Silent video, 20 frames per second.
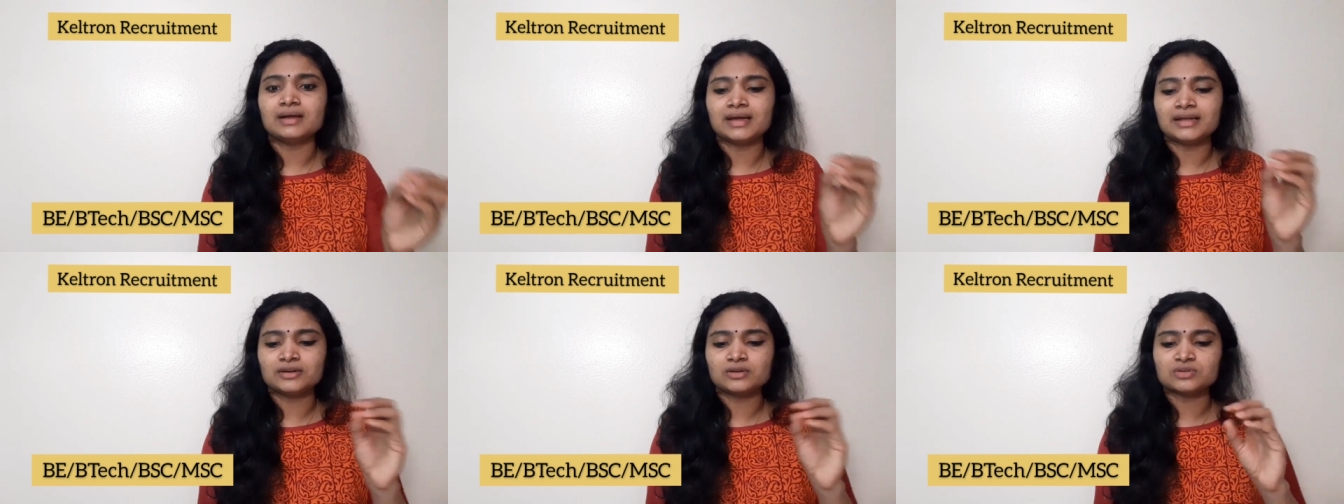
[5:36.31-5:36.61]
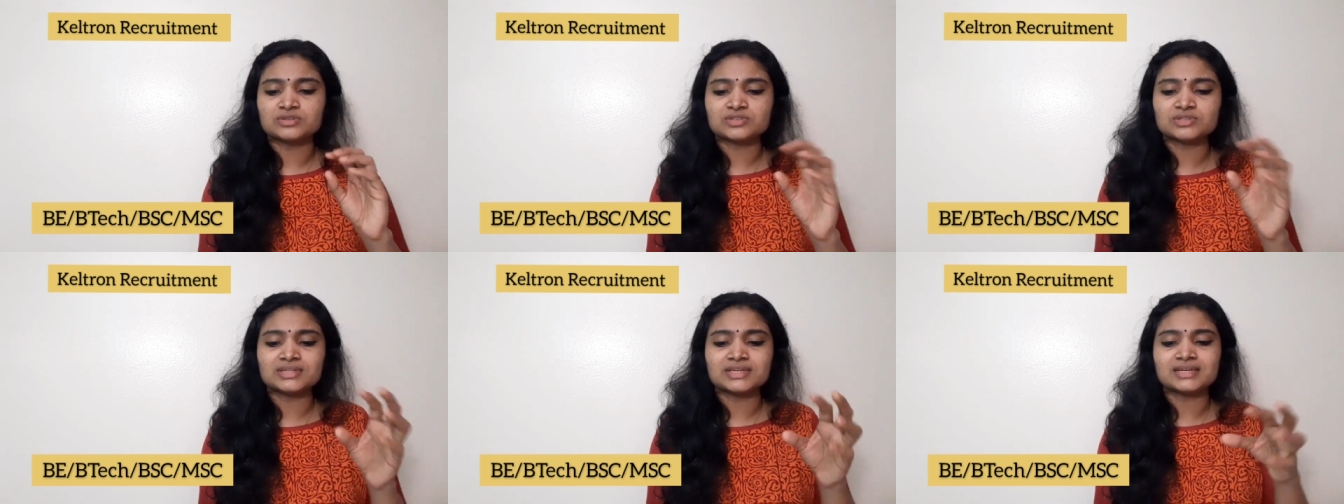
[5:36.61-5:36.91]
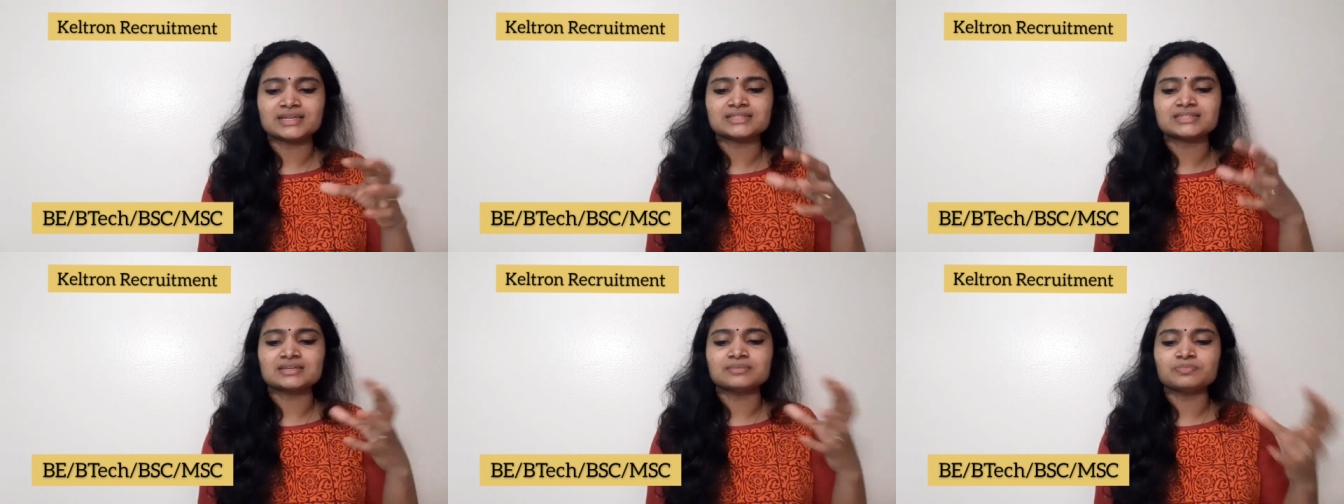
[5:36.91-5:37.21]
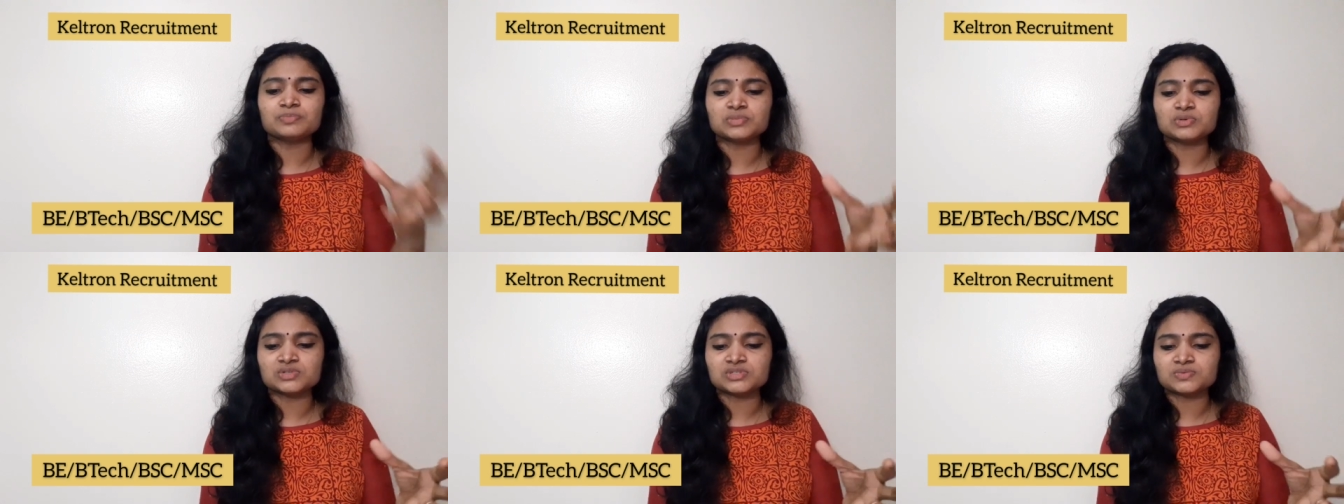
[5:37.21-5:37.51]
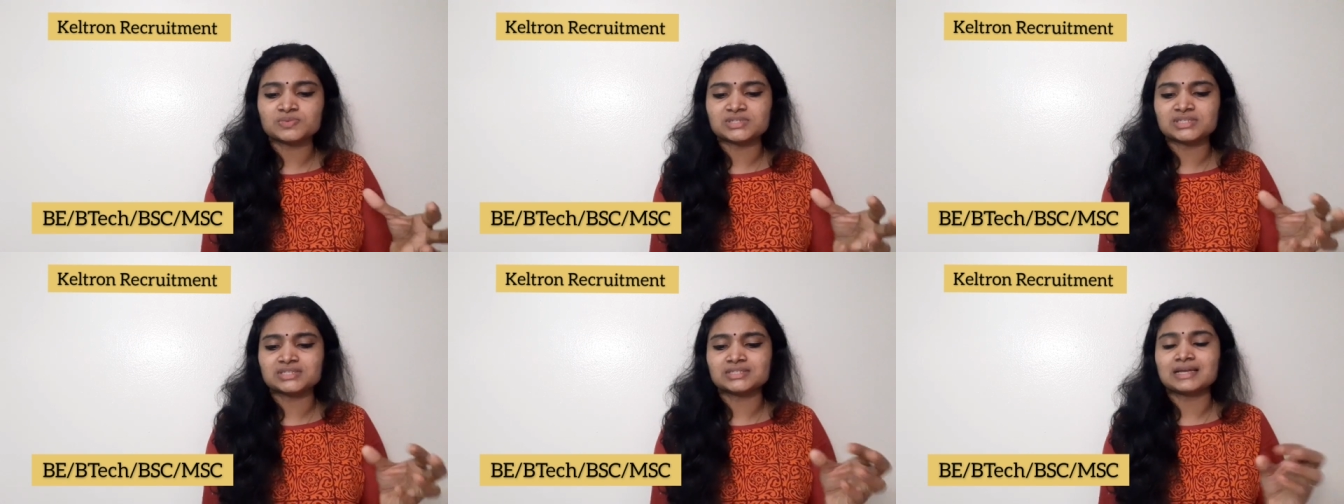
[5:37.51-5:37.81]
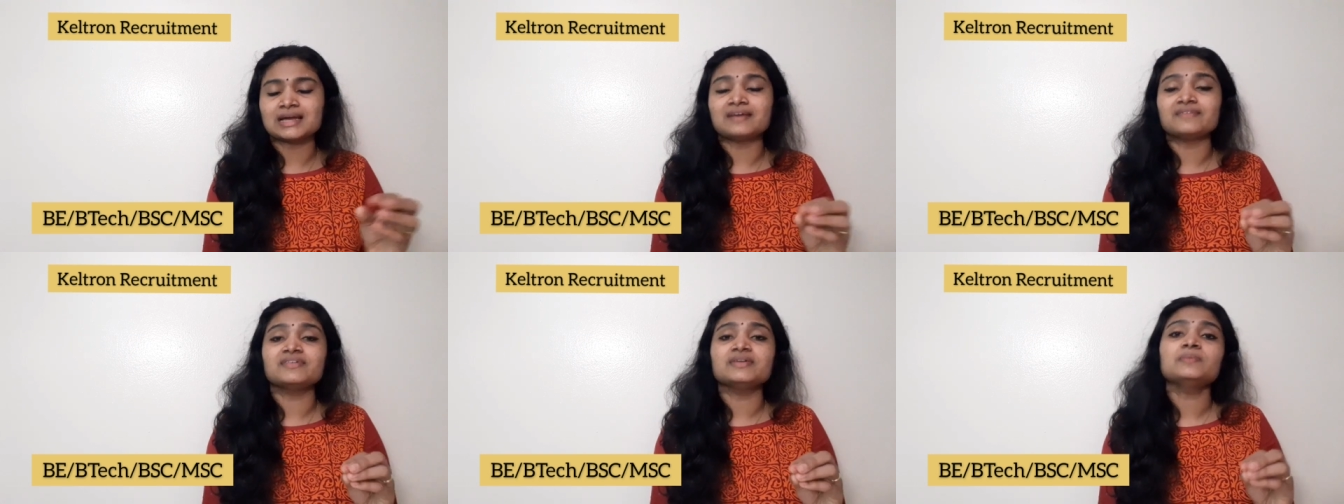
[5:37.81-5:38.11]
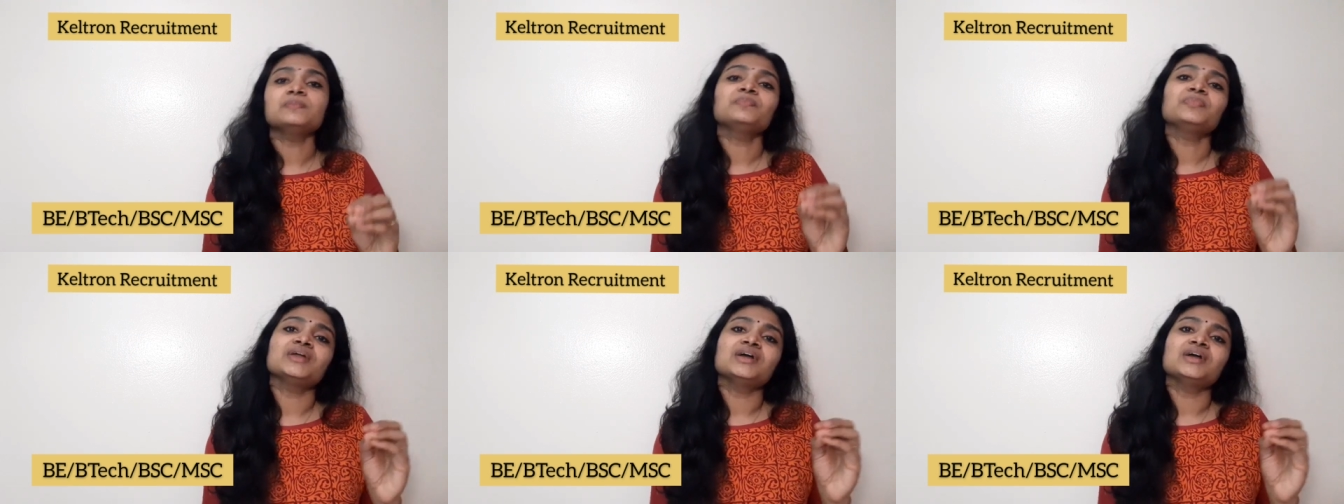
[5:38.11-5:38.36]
and also there are some posts which is having